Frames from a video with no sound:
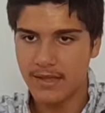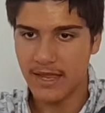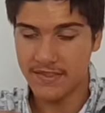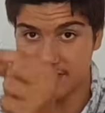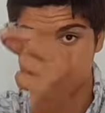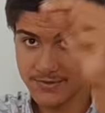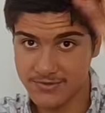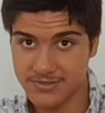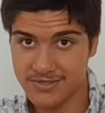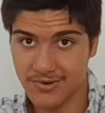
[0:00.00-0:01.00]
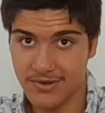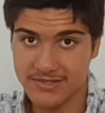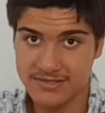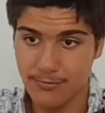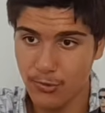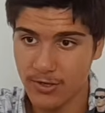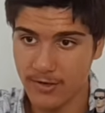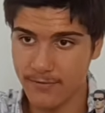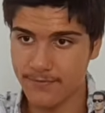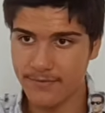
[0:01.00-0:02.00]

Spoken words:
and this one's also a lot smaller.